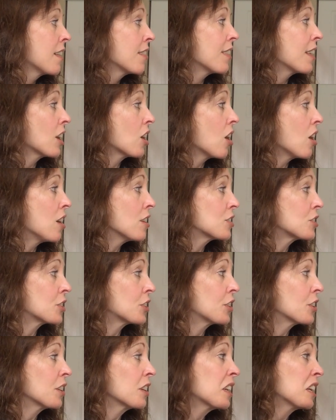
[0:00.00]
They called
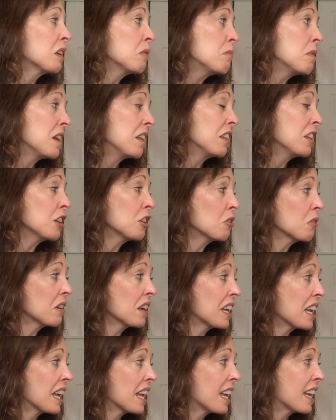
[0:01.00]
her Camilla
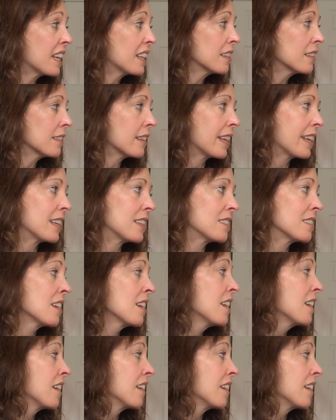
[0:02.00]
Crayon and